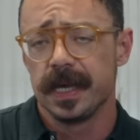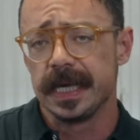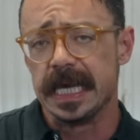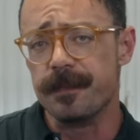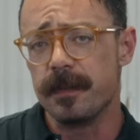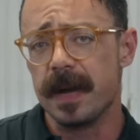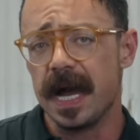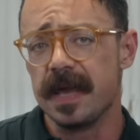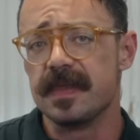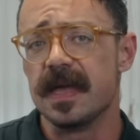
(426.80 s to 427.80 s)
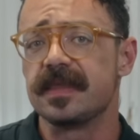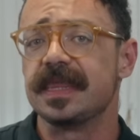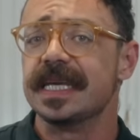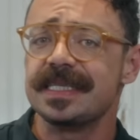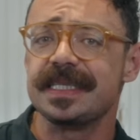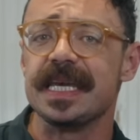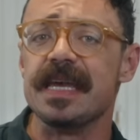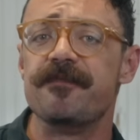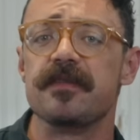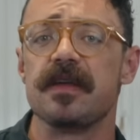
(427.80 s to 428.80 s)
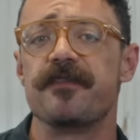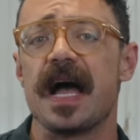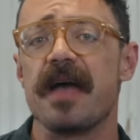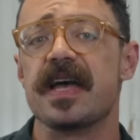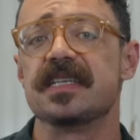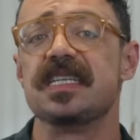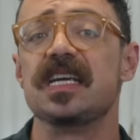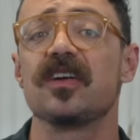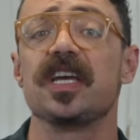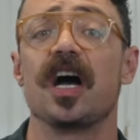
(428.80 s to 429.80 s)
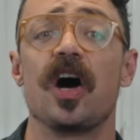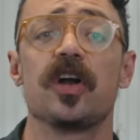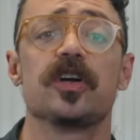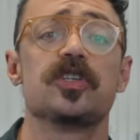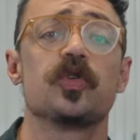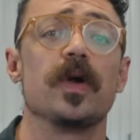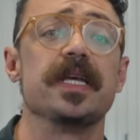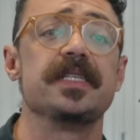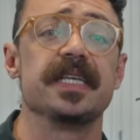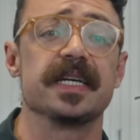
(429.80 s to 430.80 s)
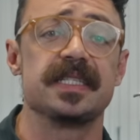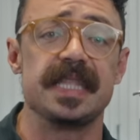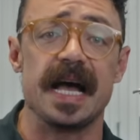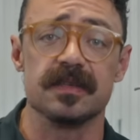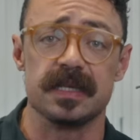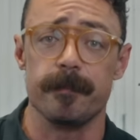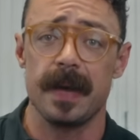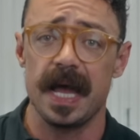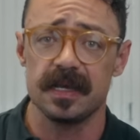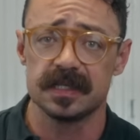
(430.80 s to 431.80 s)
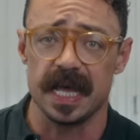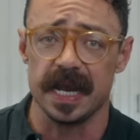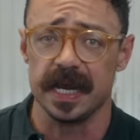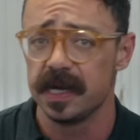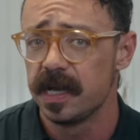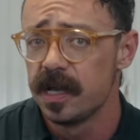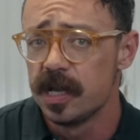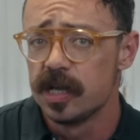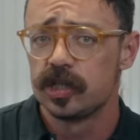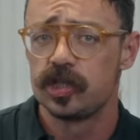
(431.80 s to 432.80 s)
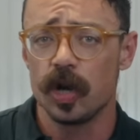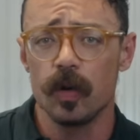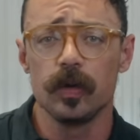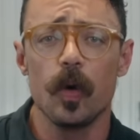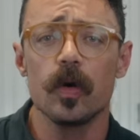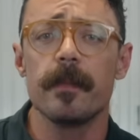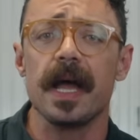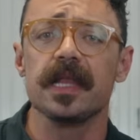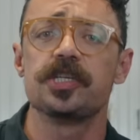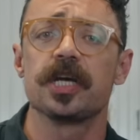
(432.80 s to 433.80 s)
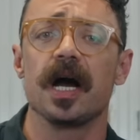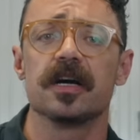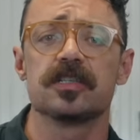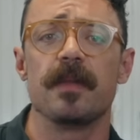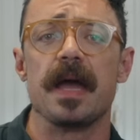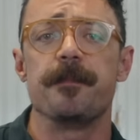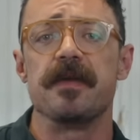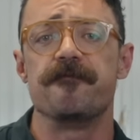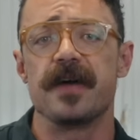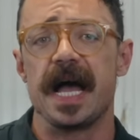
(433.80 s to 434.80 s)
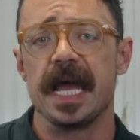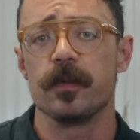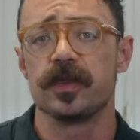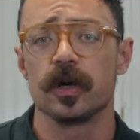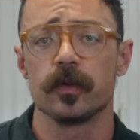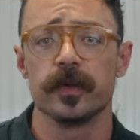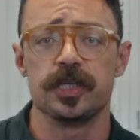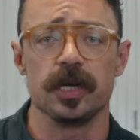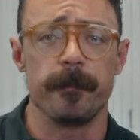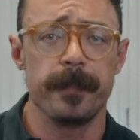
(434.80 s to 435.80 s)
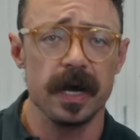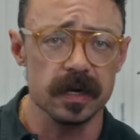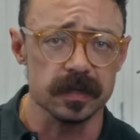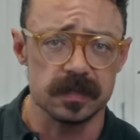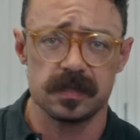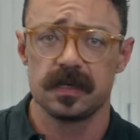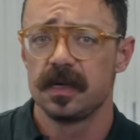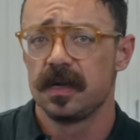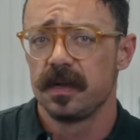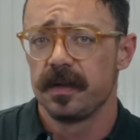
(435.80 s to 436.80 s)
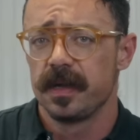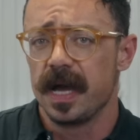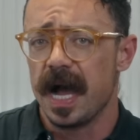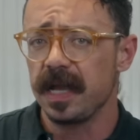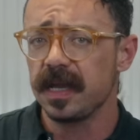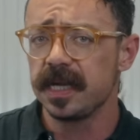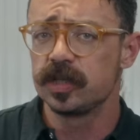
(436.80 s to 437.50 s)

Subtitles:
Keep in mind that this E55 has nearly 126,000 miles on it, so lower mileage cars might be fine with their original parts. I like